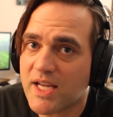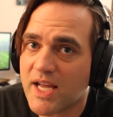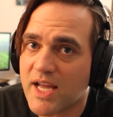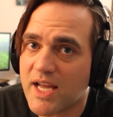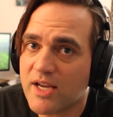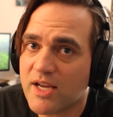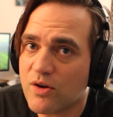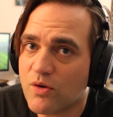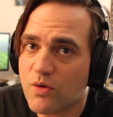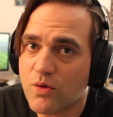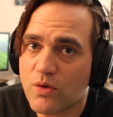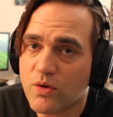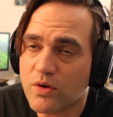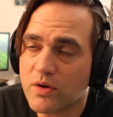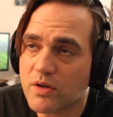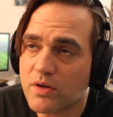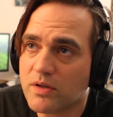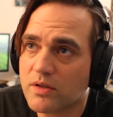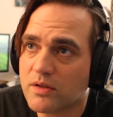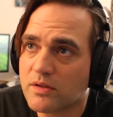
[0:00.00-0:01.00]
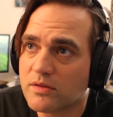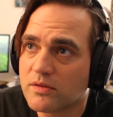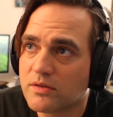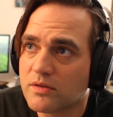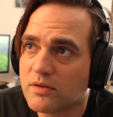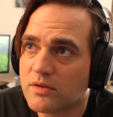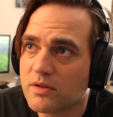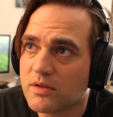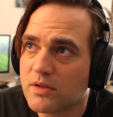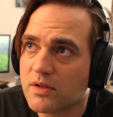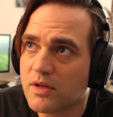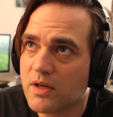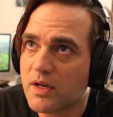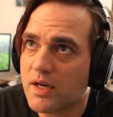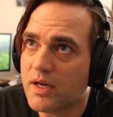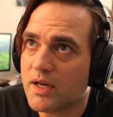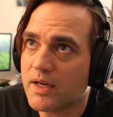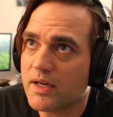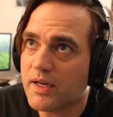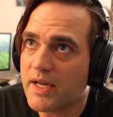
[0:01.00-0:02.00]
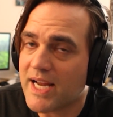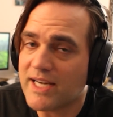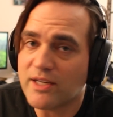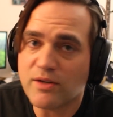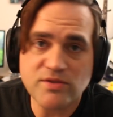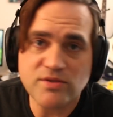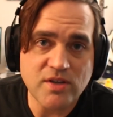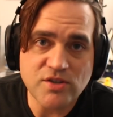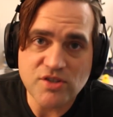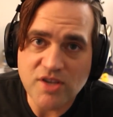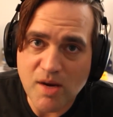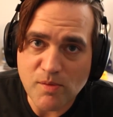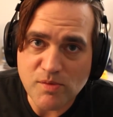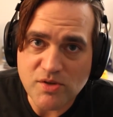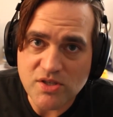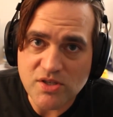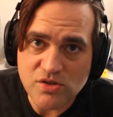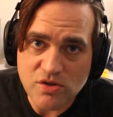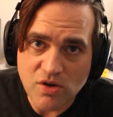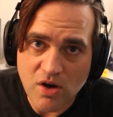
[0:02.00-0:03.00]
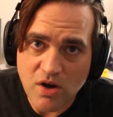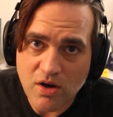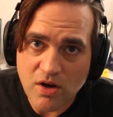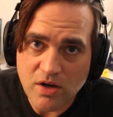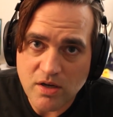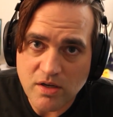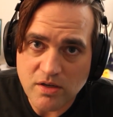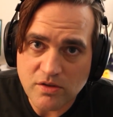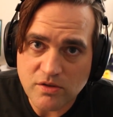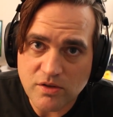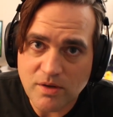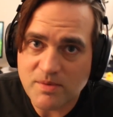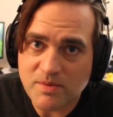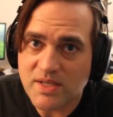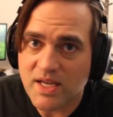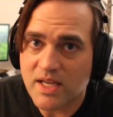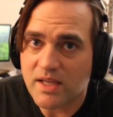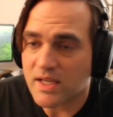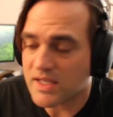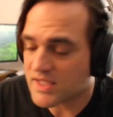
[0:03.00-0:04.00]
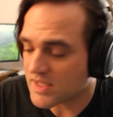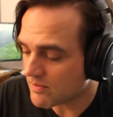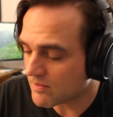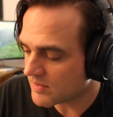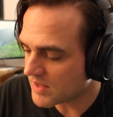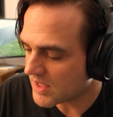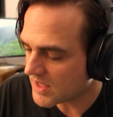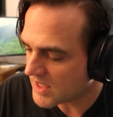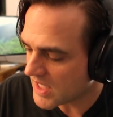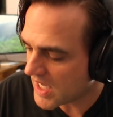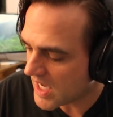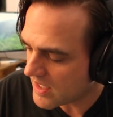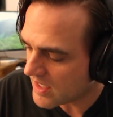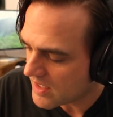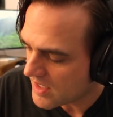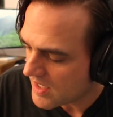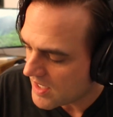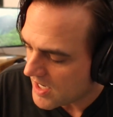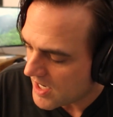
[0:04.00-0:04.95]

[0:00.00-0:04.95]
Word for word: Day or Ain't No Sunshine When She's Gone. You know what I'm saying? Like something like that.